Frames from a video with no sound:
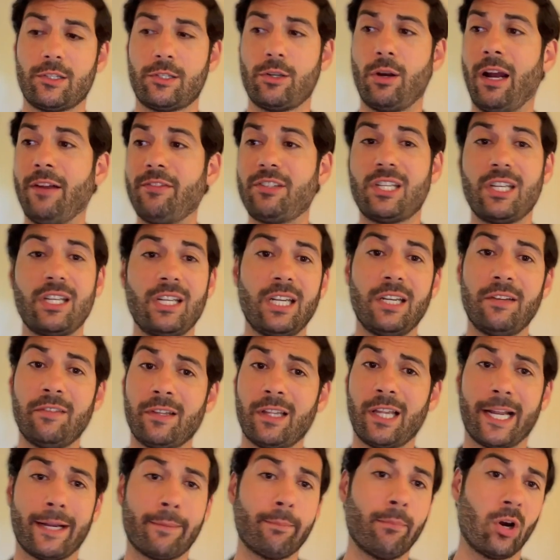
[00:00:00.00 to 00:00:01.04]
So I've seen even
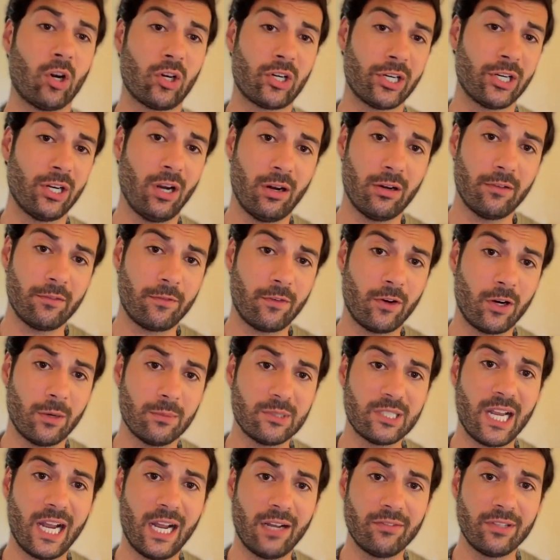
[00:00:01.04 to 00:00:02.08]
like market garden
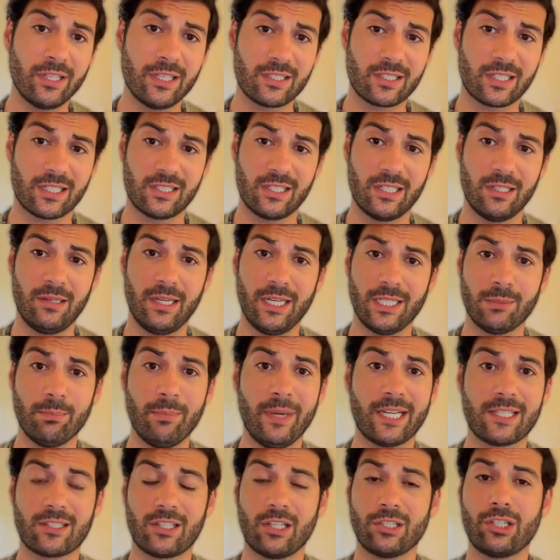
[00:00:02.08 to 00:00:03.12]
farms have this because it, it
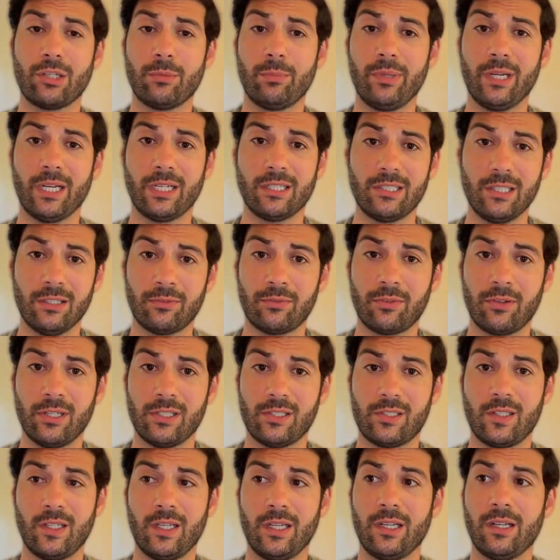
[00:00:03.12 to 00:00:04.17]
makes such a big
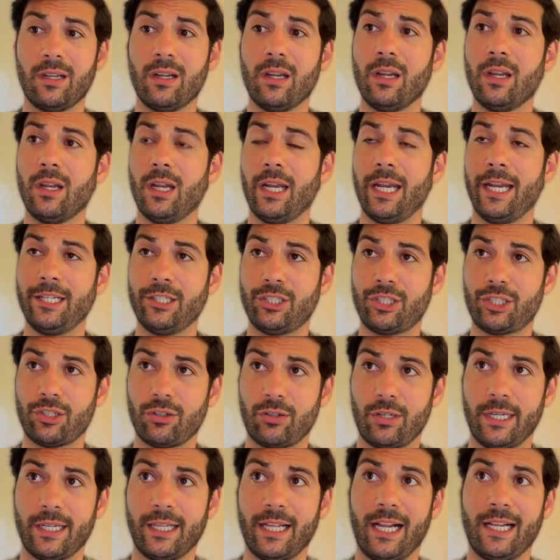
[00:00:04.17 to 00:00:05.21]
difference in
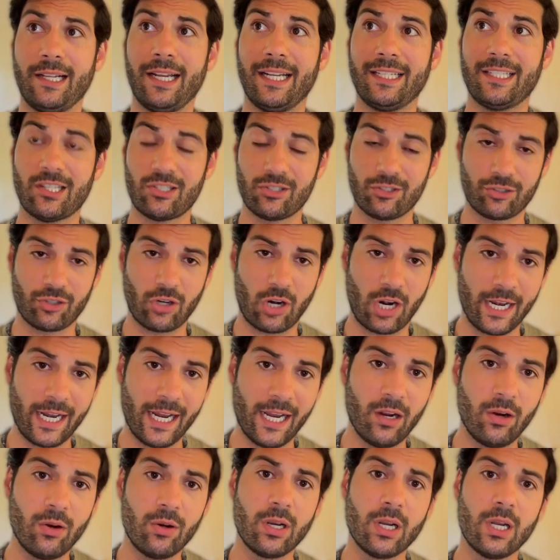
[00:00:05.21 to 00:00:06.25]
ensuring that it doesn't dry
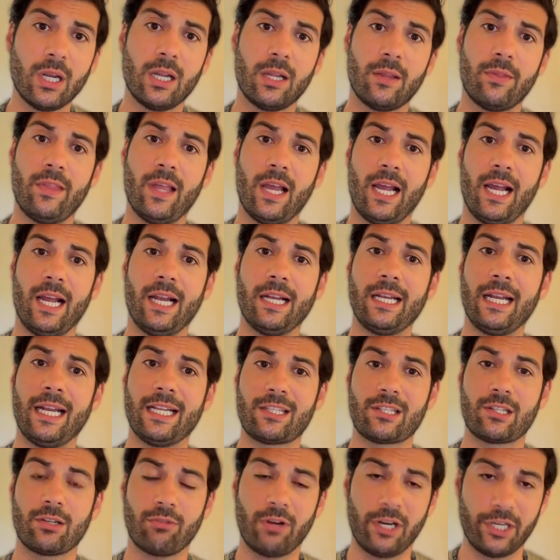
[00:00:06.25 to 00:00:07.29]
out, that
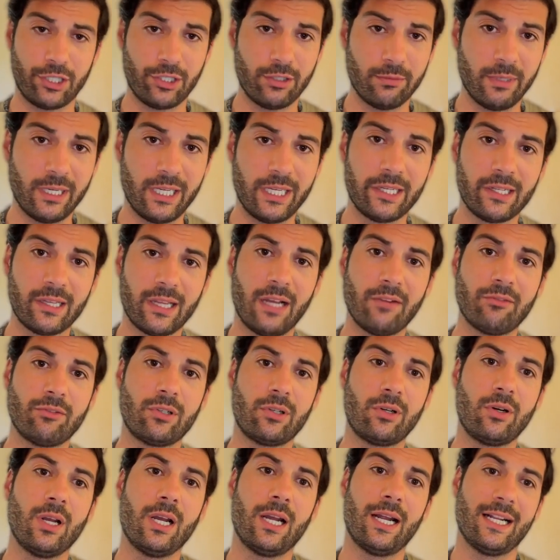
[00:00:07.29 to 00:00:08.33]
it's the right humidity
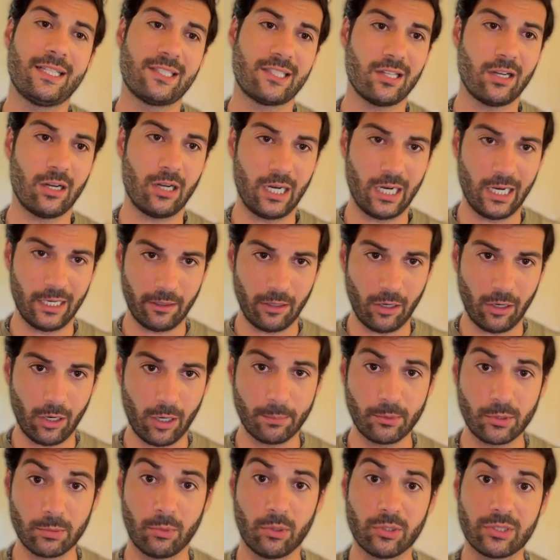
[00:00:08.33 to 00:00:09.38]
level, it's the uh,
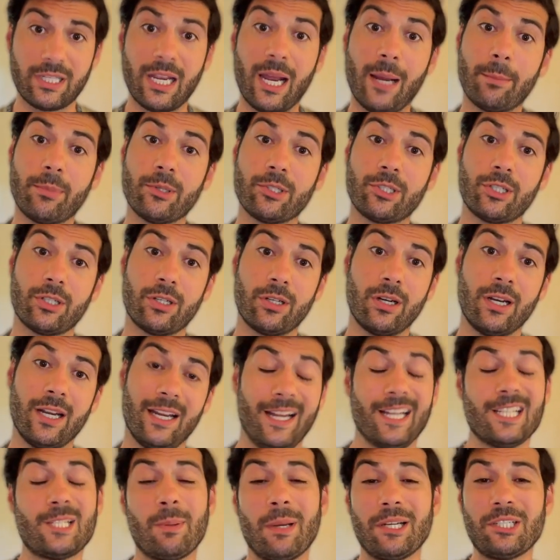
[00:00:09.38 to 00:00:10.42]
optimal temperature,
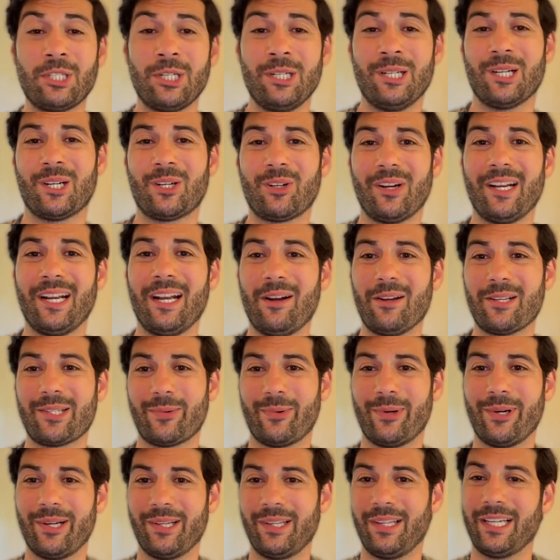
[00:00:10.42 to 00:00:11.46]
especially in a greenhouse
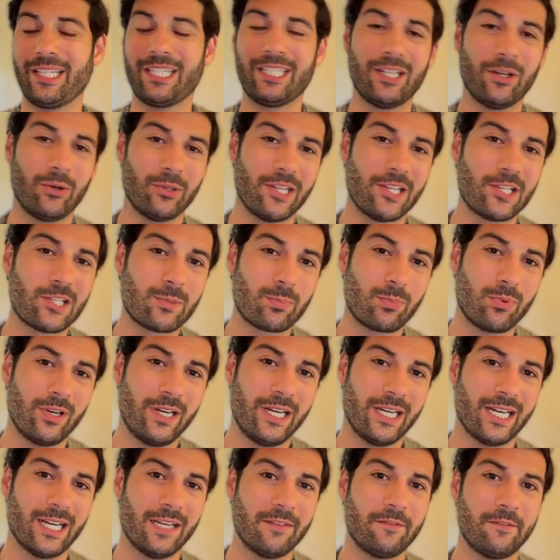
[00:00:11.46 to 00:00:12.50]
where, like, you know, in the
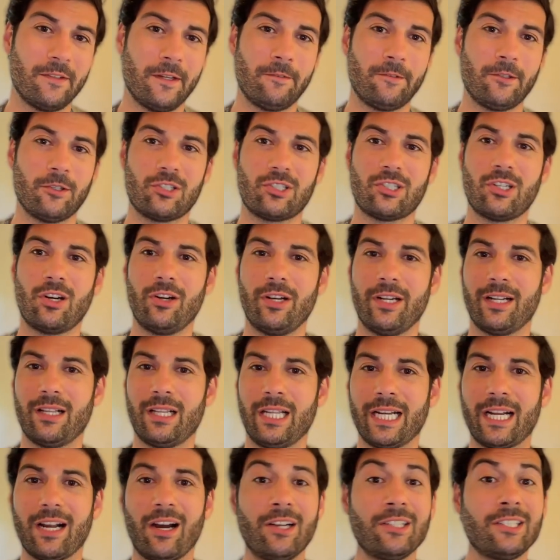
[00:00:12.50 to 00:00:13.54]
spring, if, if you're starting
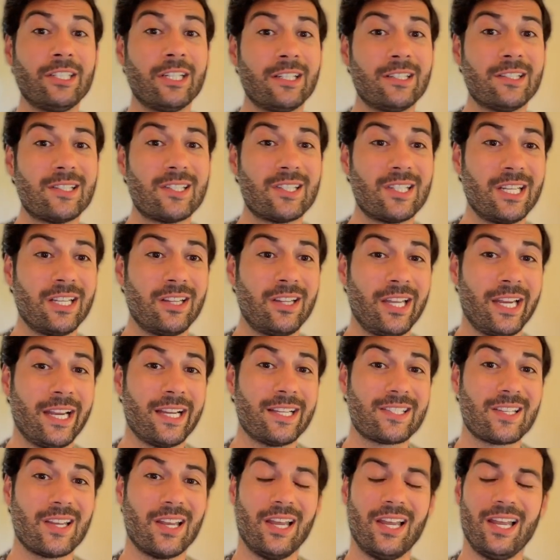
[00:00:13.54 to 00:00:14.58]
like onion
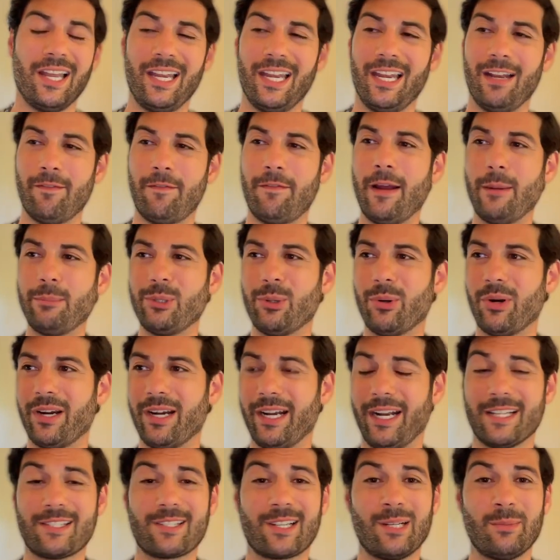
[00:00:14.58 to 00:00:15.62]
seedlings in
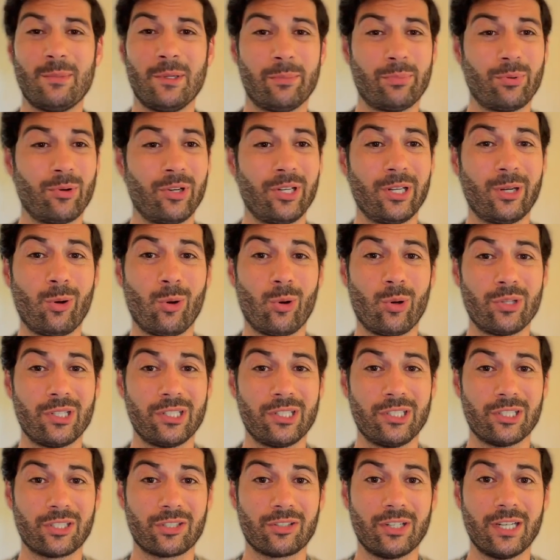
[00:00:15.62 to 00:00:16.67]
February, it's going to be pretty cold in
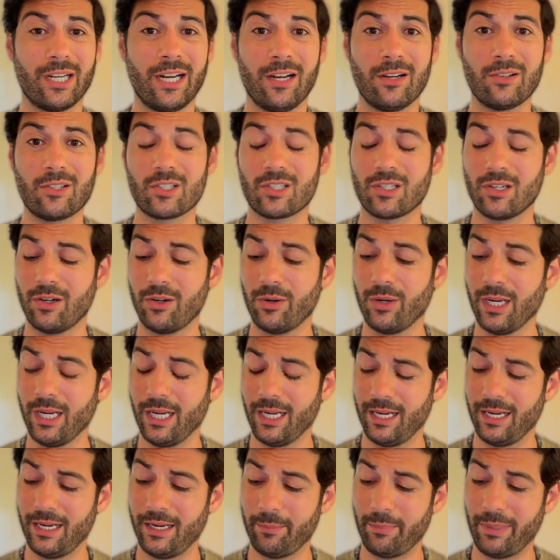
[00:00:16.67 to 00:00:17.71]
your greenhouse. So,
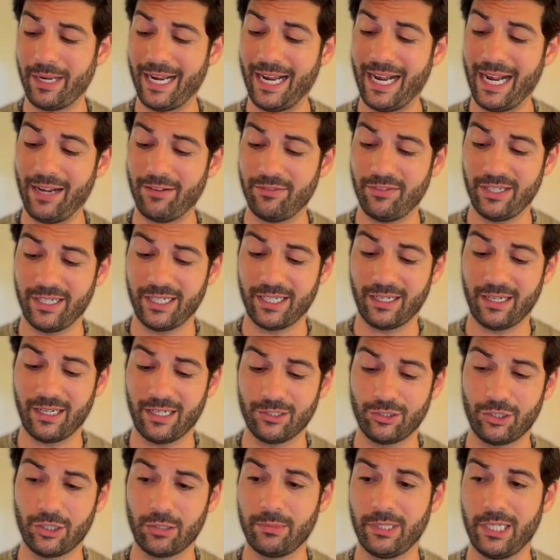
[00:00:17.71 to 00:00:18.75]
by having a
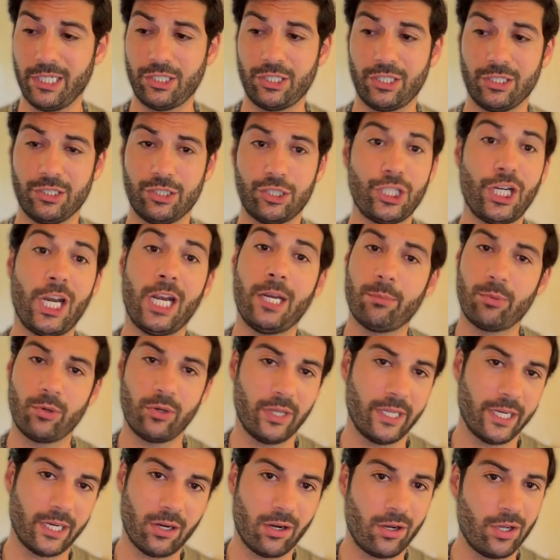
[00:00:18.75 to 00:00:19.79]
germination chamber,
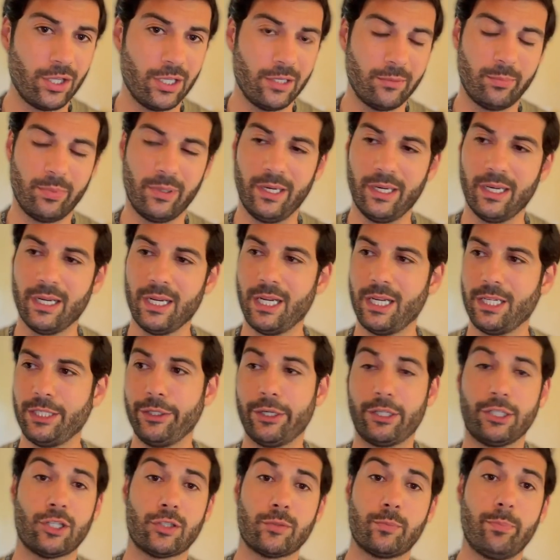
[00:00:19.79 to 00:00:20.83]
they call it, but you
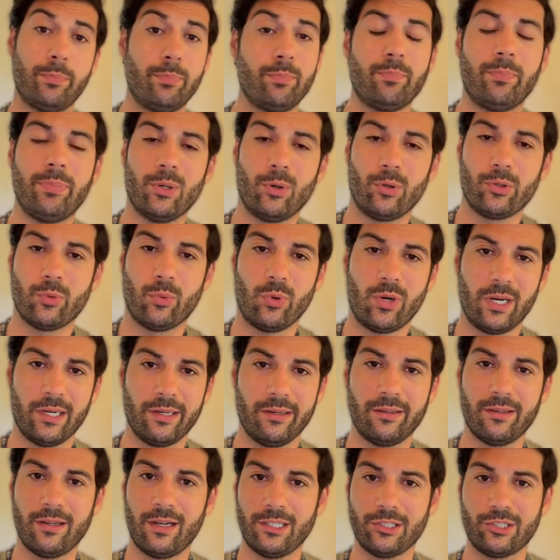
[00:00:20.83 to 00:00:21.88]
can just build
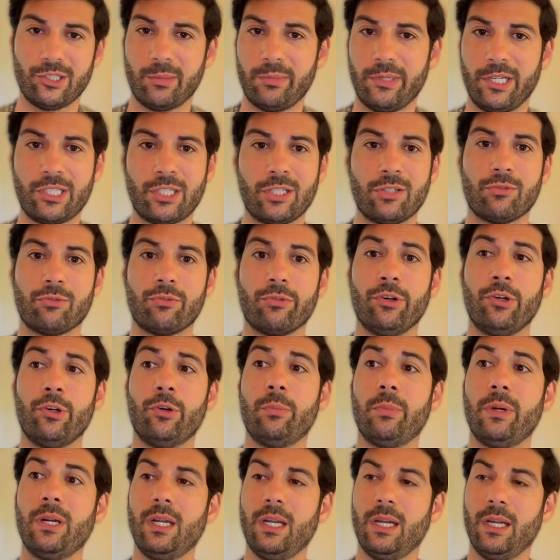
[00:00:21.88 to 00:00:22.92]
one, a germination
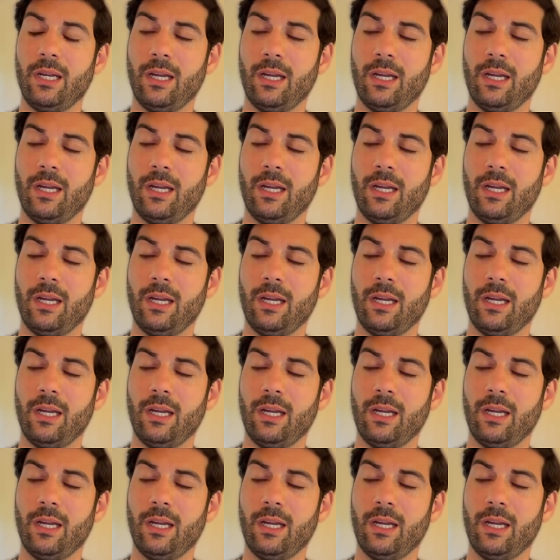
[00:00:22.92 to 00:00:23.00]
room.